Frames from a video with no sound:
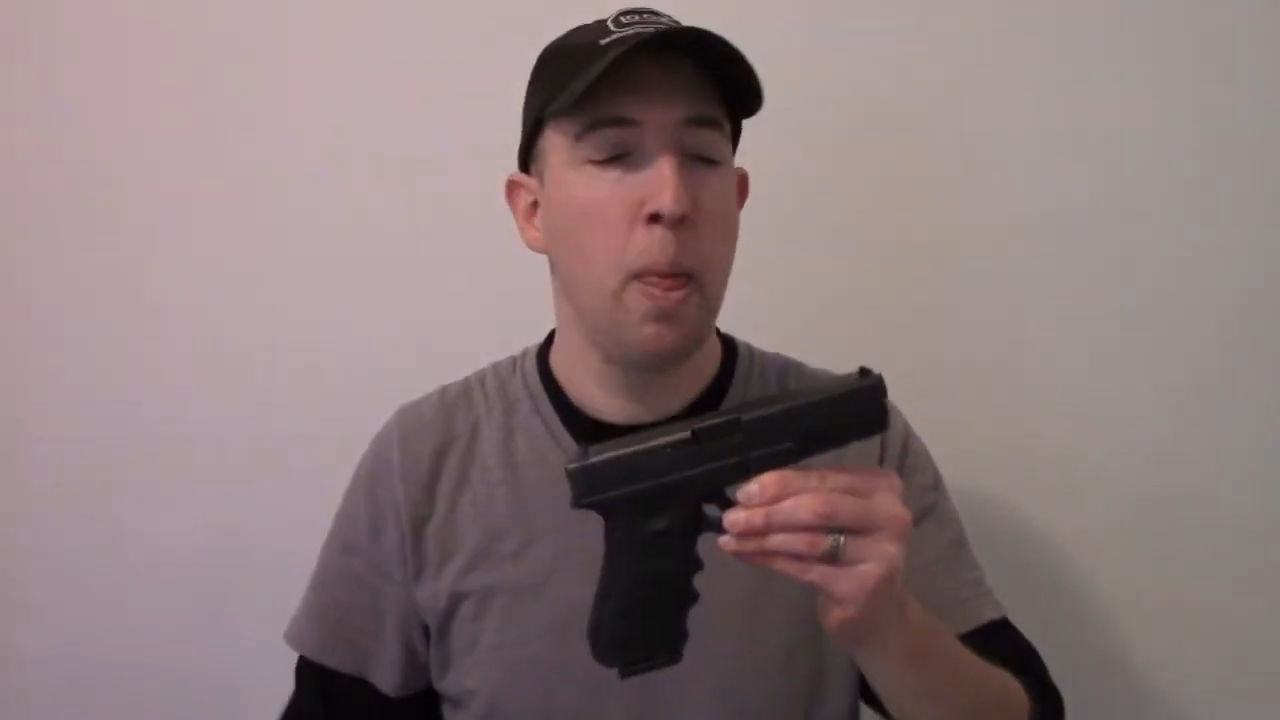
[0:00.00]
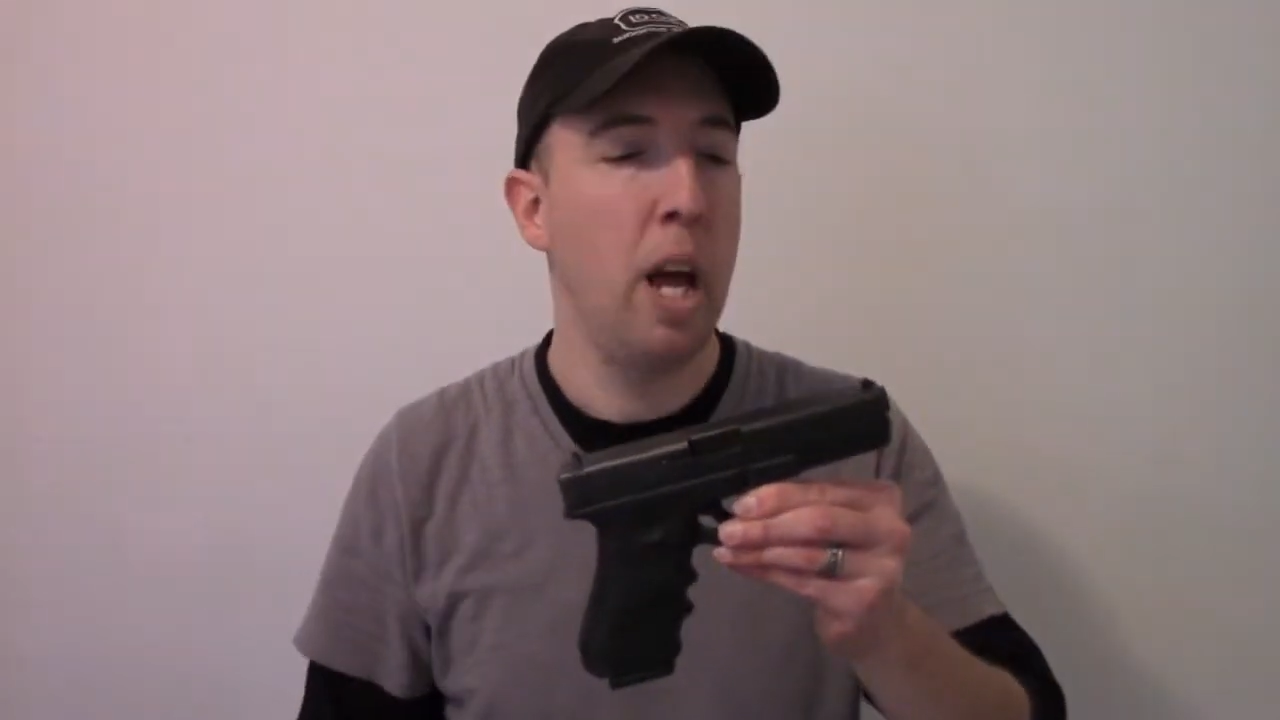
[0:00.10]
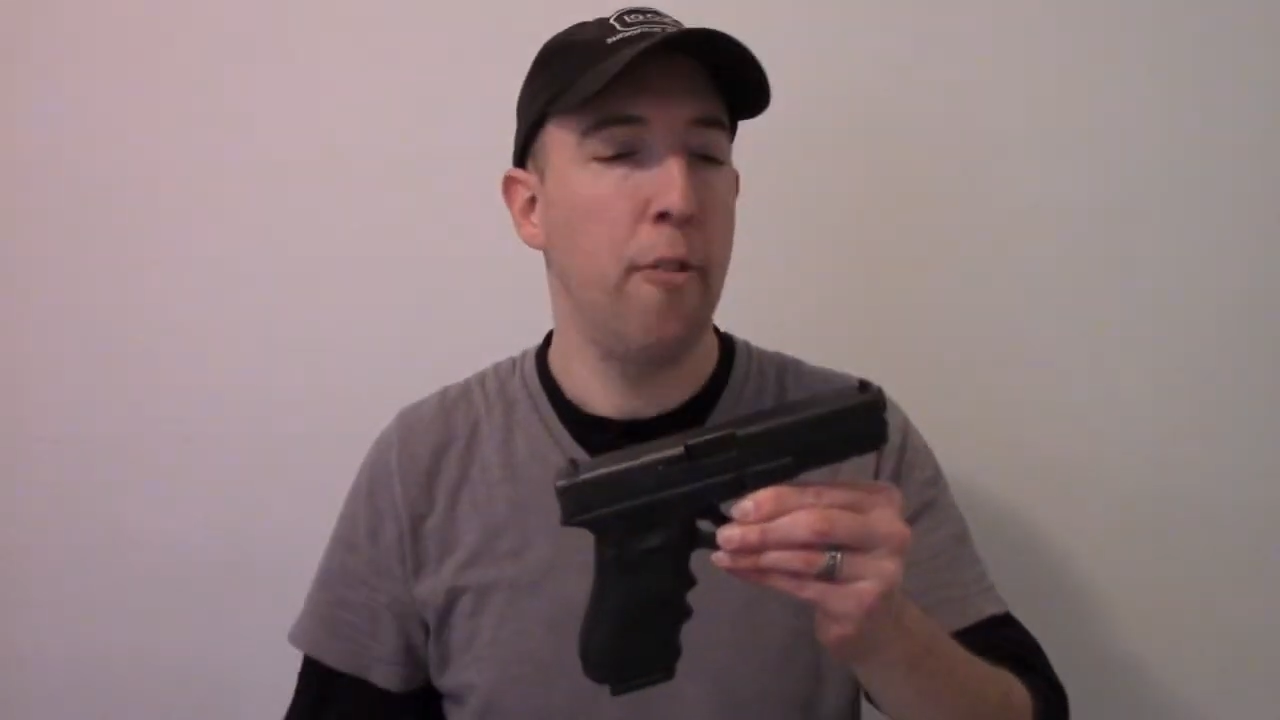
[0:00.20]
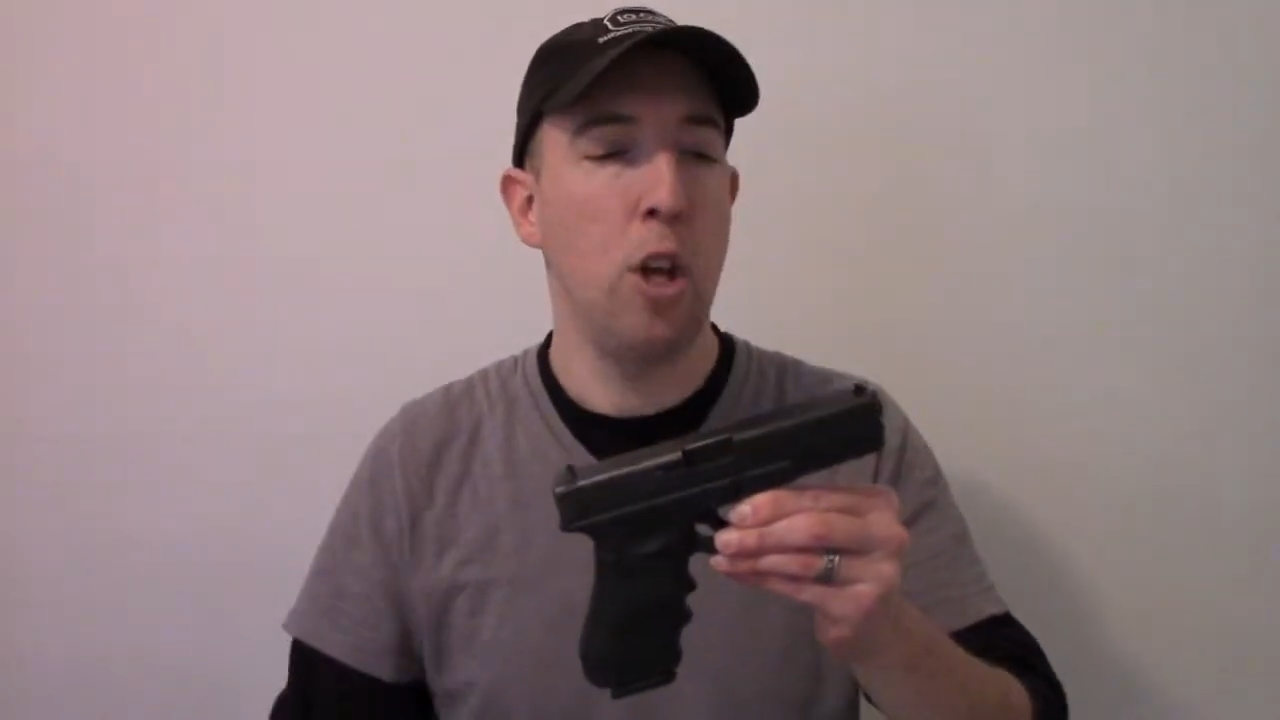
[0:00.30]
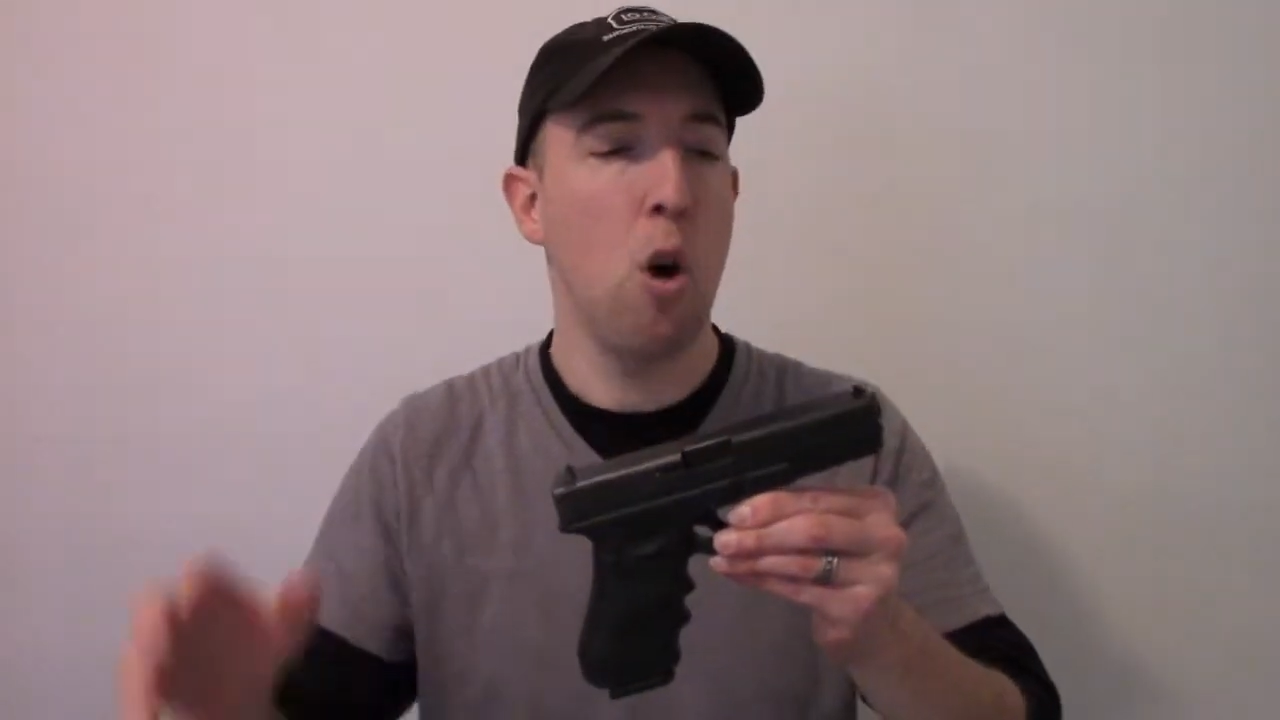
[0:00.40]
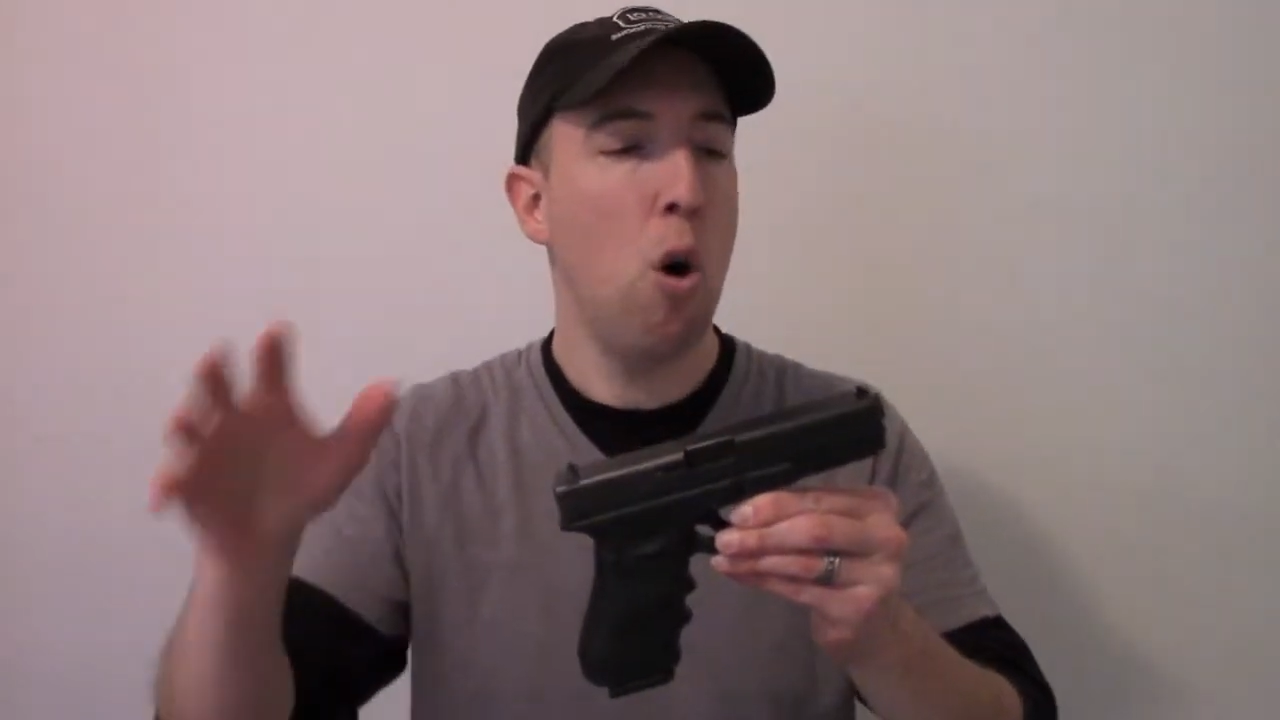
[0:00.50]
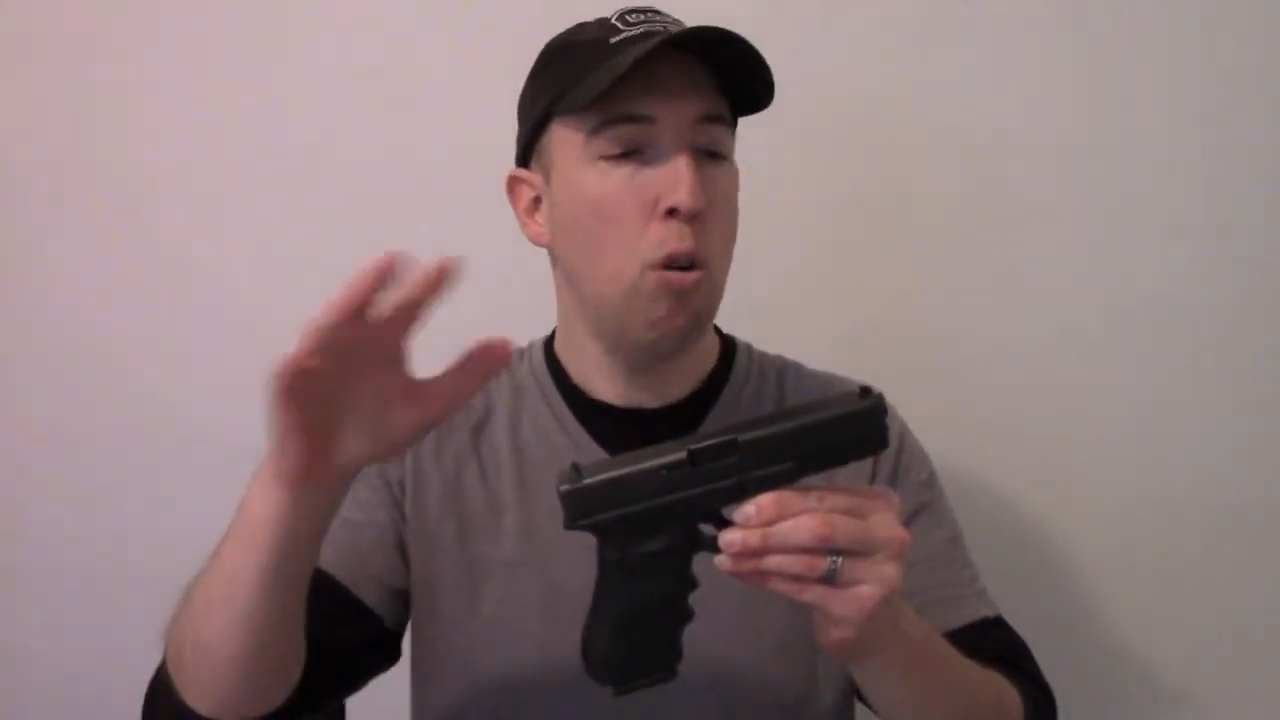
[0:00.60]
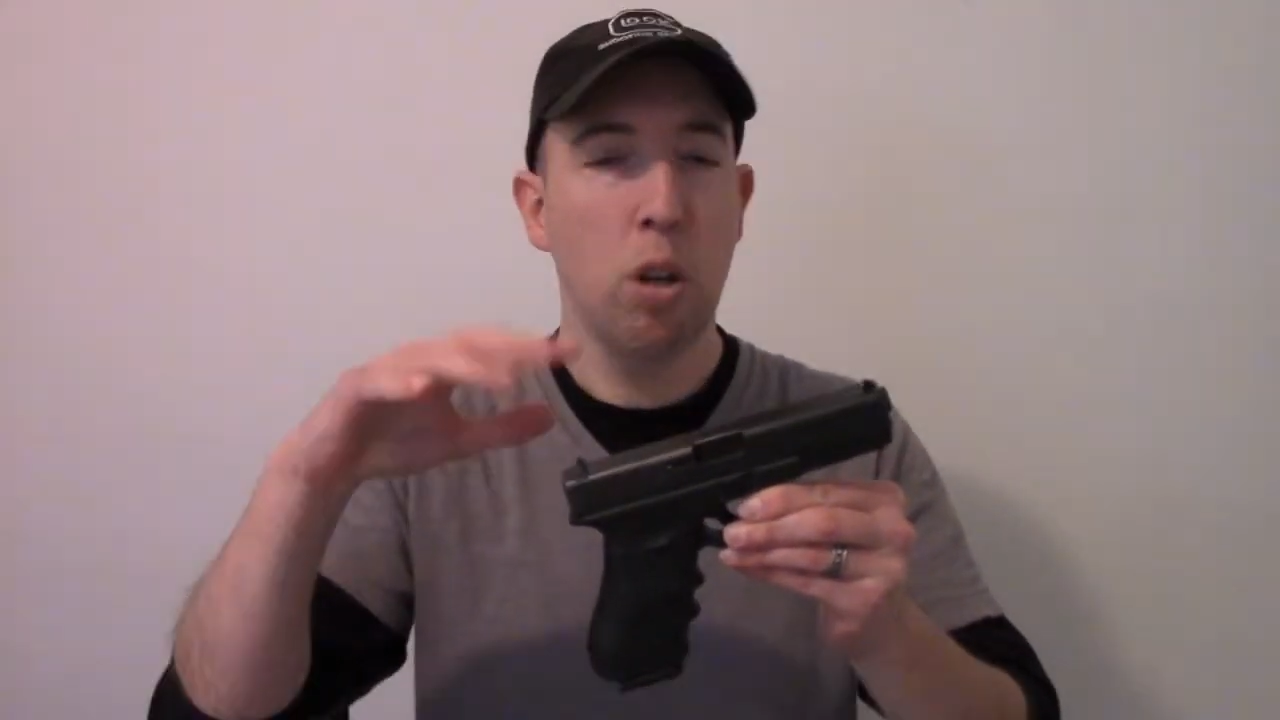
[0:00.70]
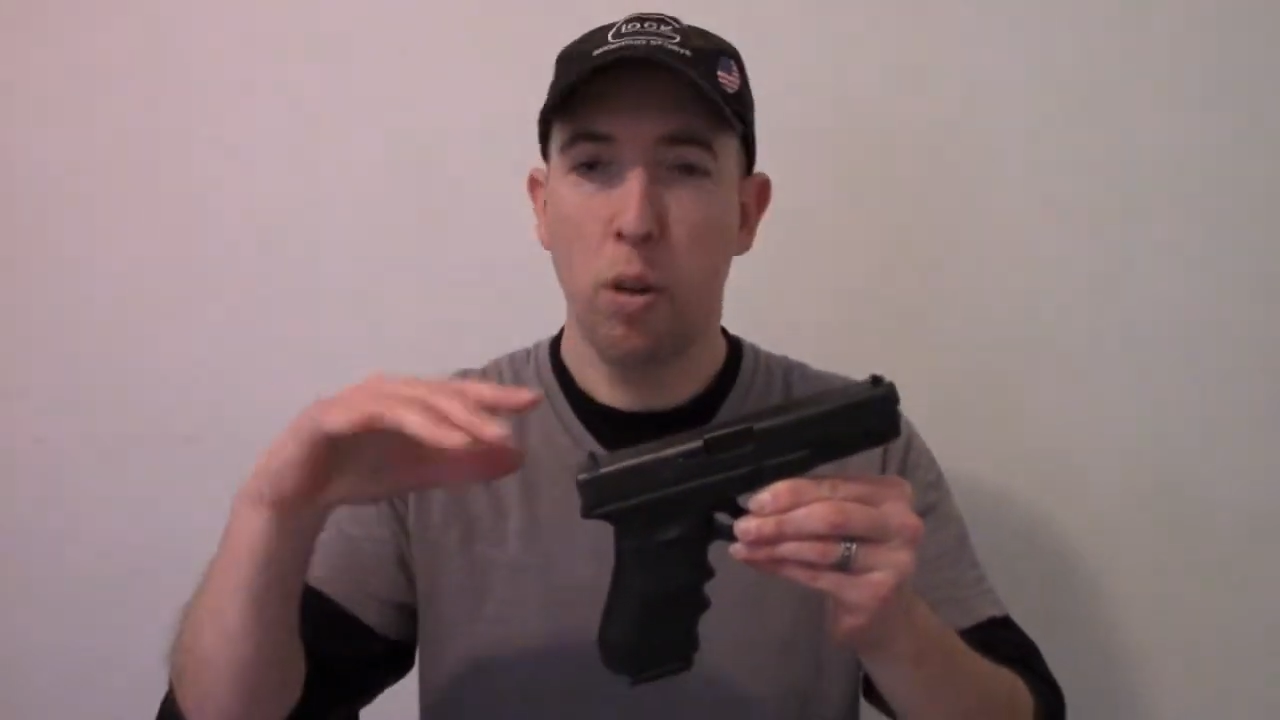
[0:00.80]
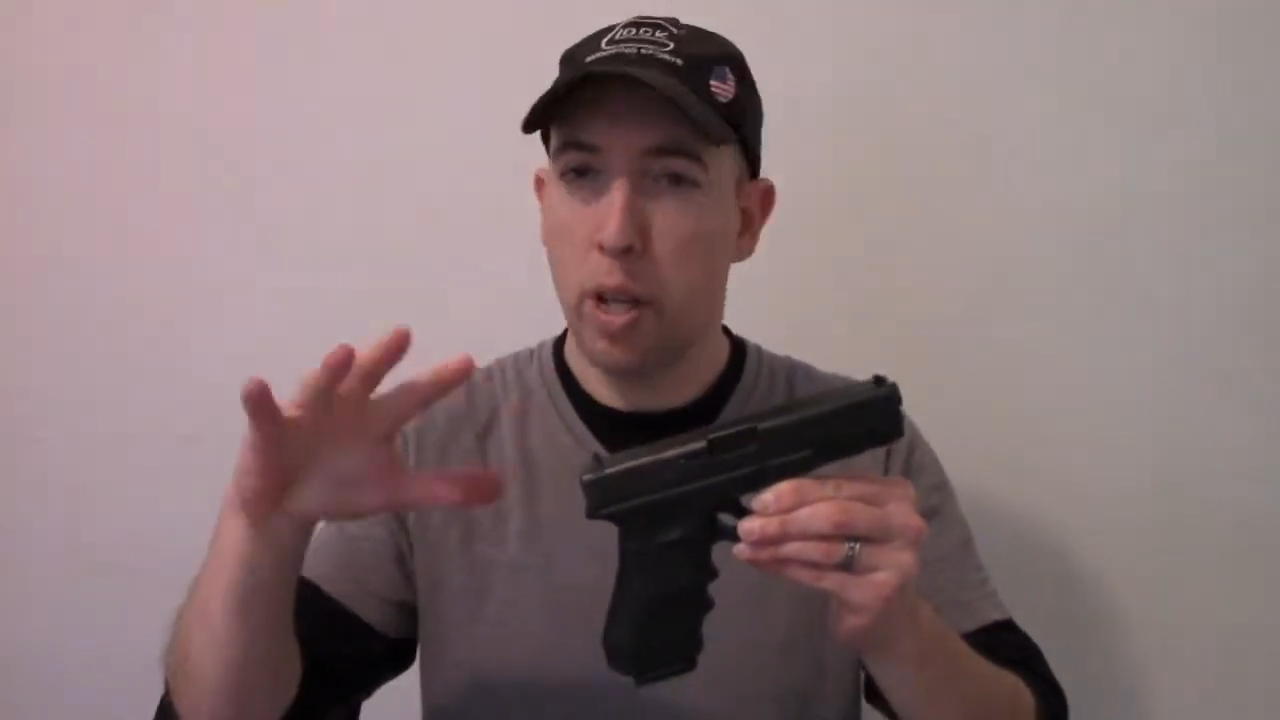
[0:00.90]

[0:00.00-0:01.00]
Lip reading: And they all go